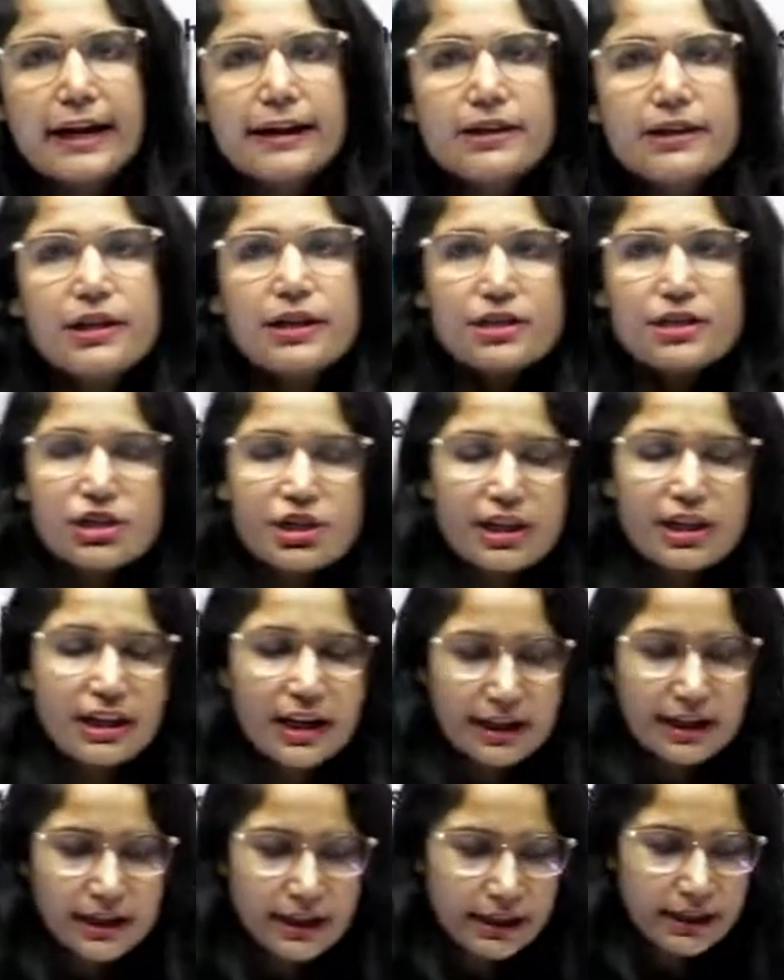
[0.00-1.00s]
in Sri
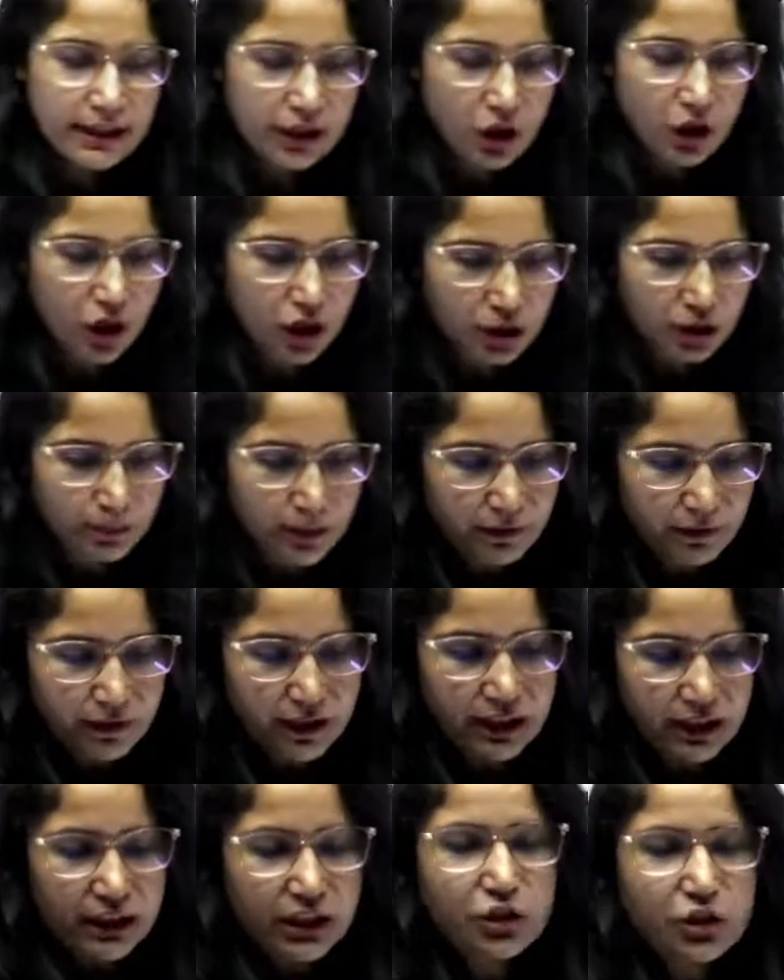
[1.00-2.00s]
Lanka economy.
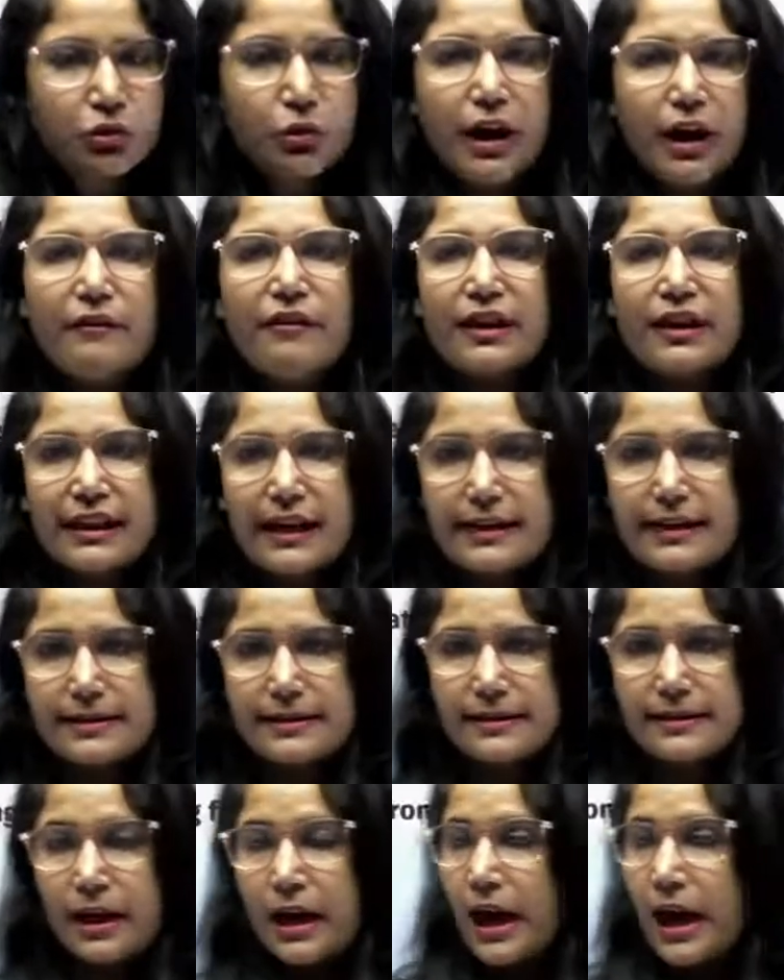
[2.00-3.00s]
We need to have a
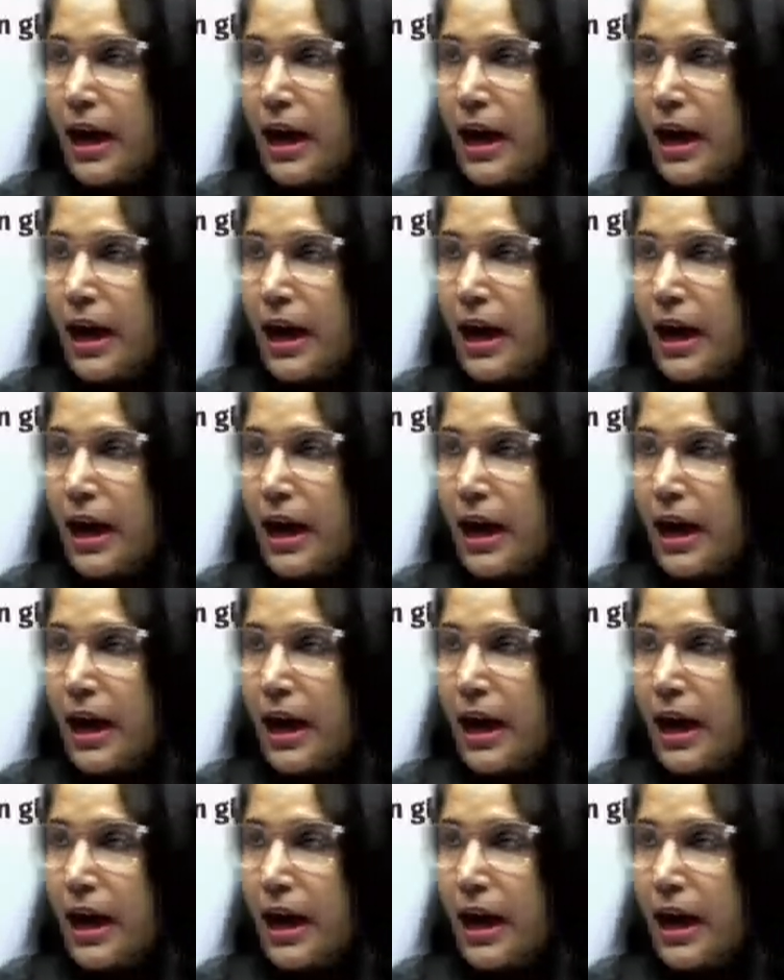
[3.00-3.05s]
glance.